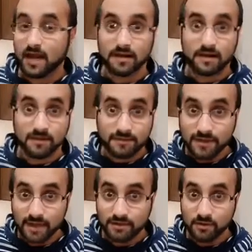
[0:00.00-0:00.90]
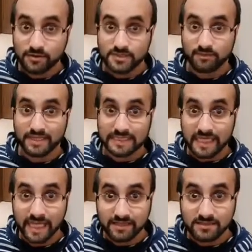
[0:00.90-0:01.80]
Another thing I noticed
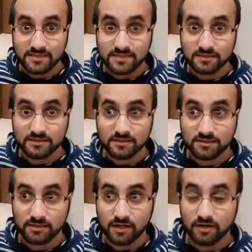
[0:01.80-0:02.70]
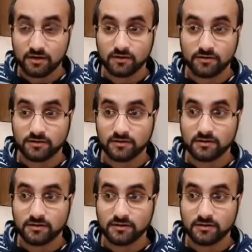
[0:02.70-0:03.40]
about kids, yo,